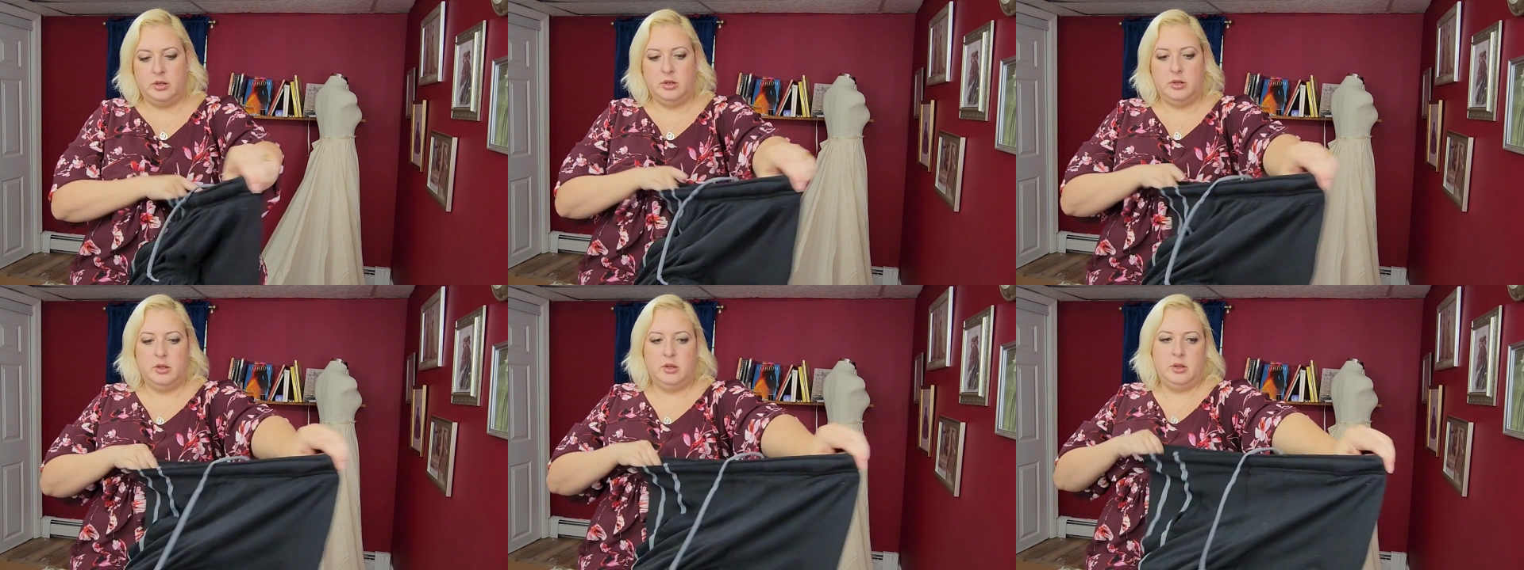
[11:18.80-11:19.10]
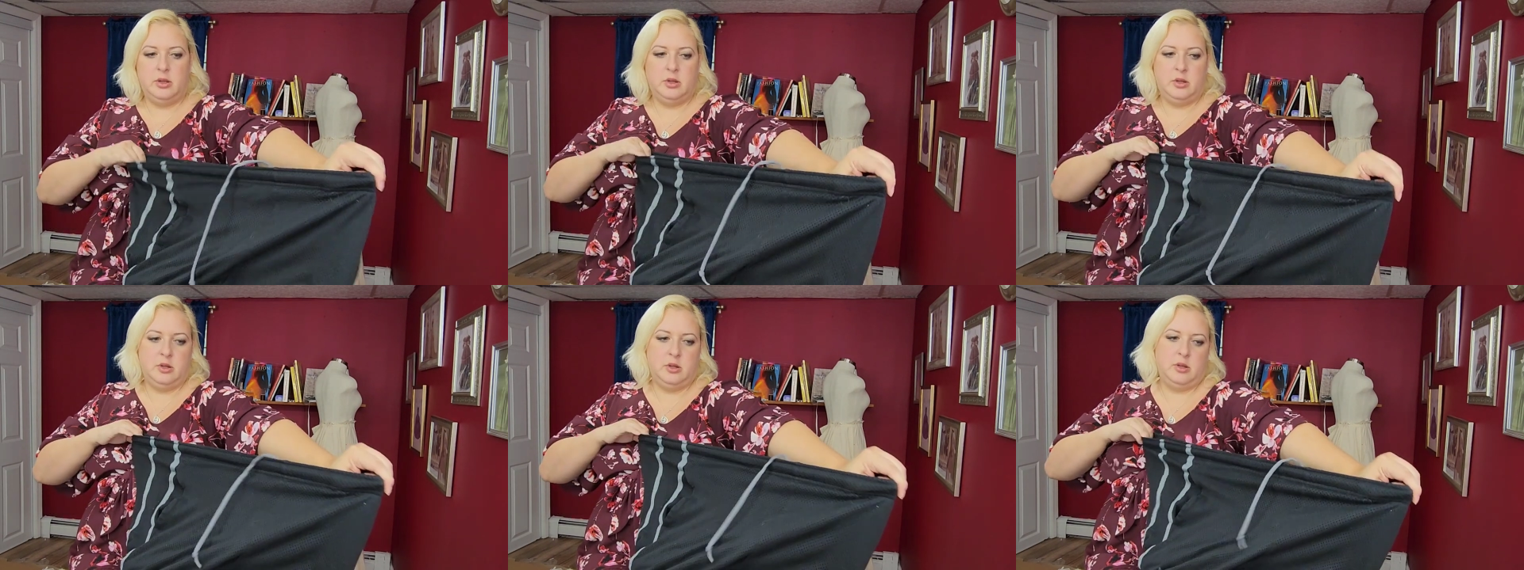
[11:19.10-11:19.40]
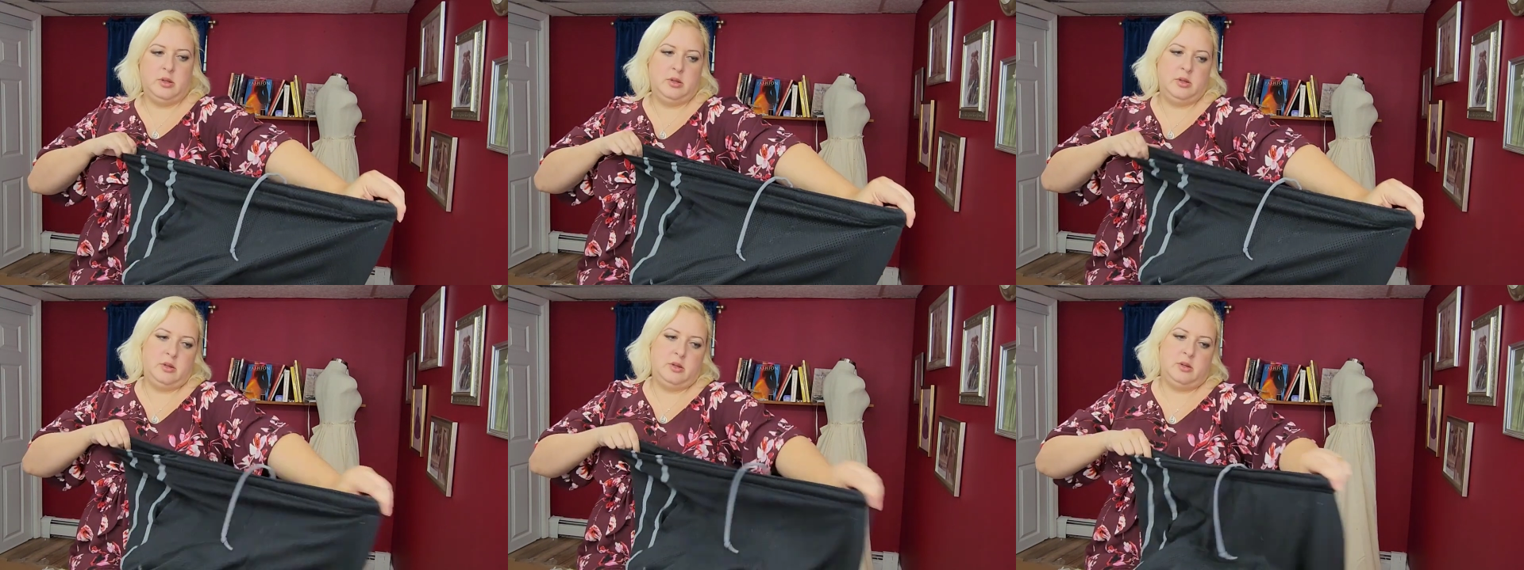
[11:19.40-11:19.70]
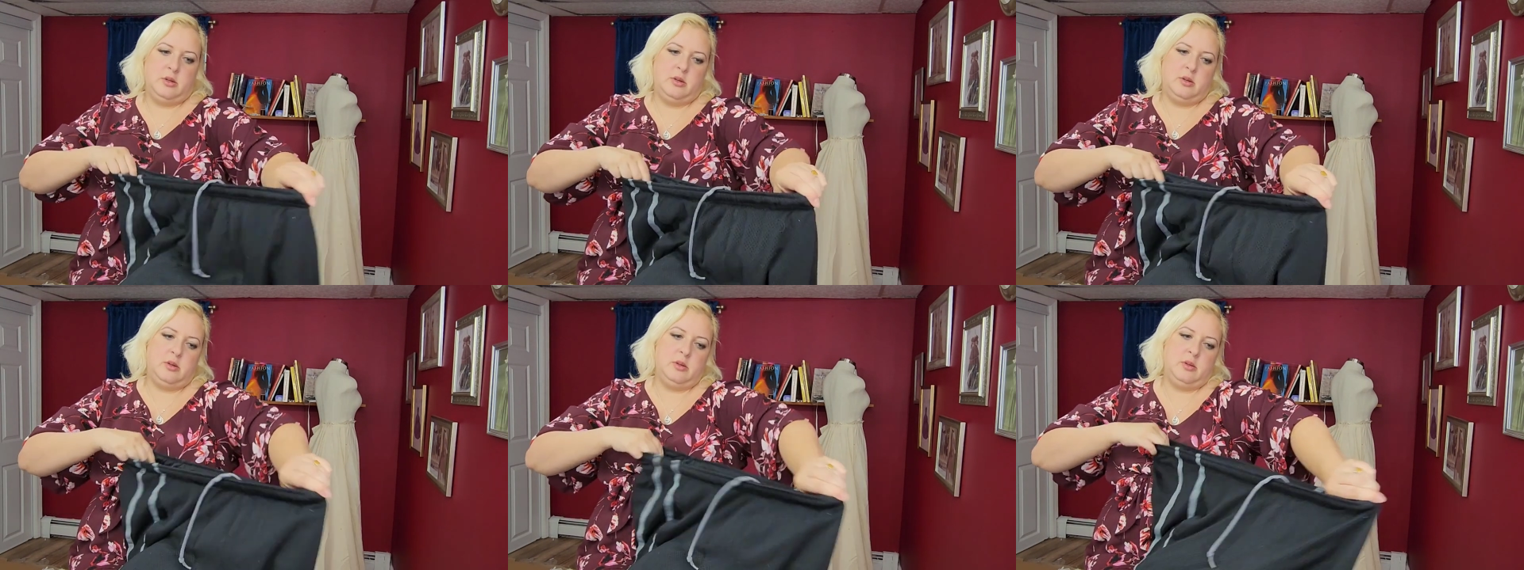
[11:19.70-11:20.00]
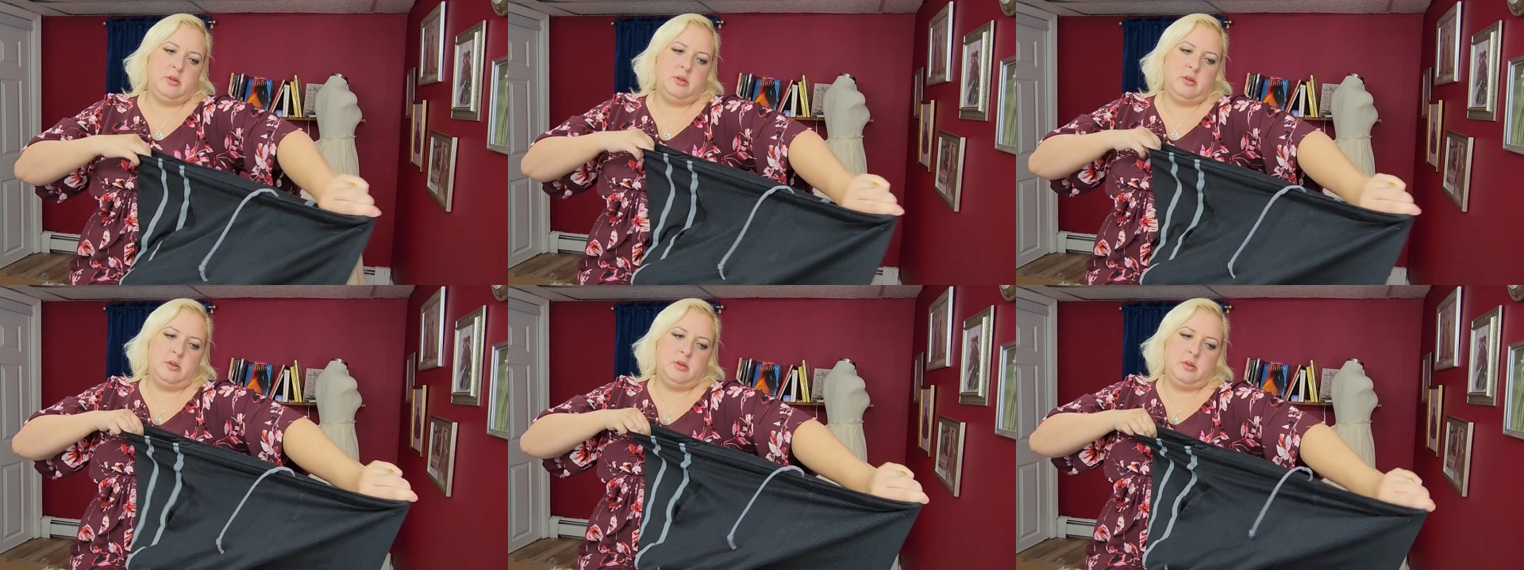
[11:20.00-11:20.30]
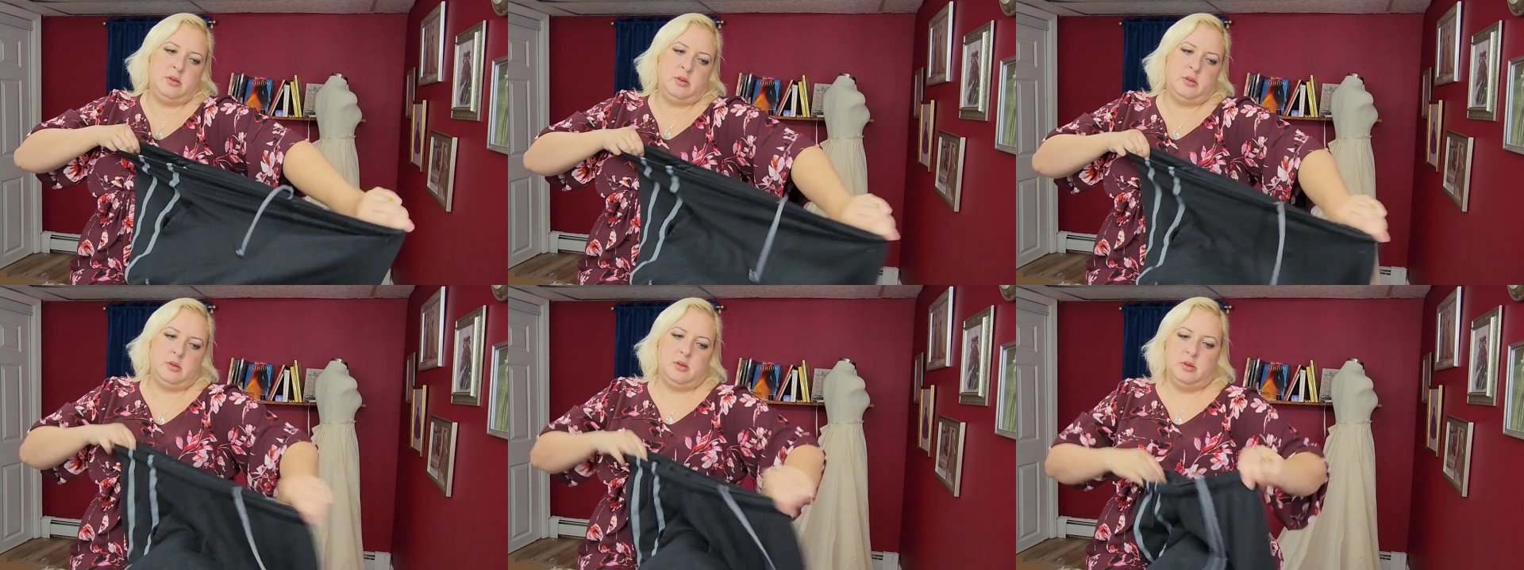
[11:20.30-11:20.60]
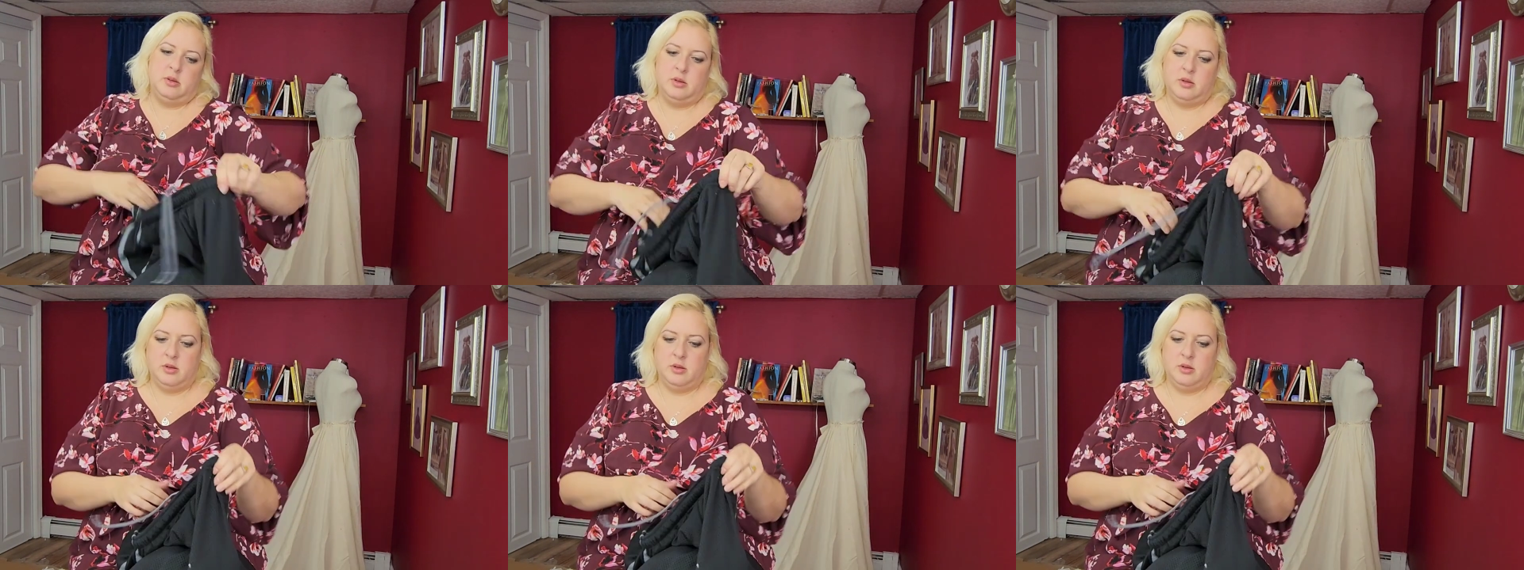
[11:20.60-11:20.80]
(silence)